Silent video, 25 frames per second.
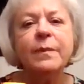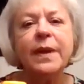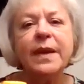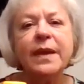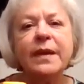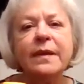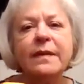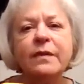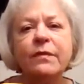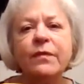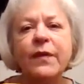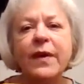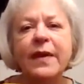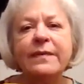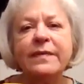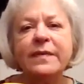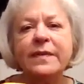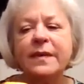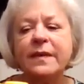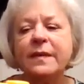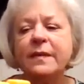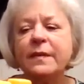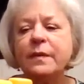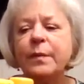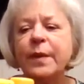months, five,
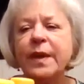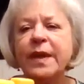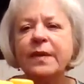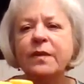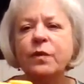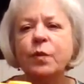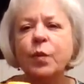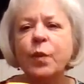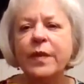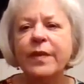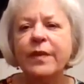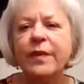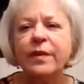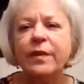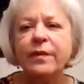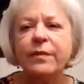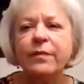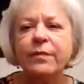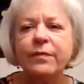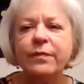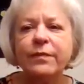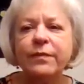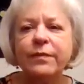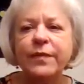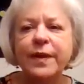six months, when they're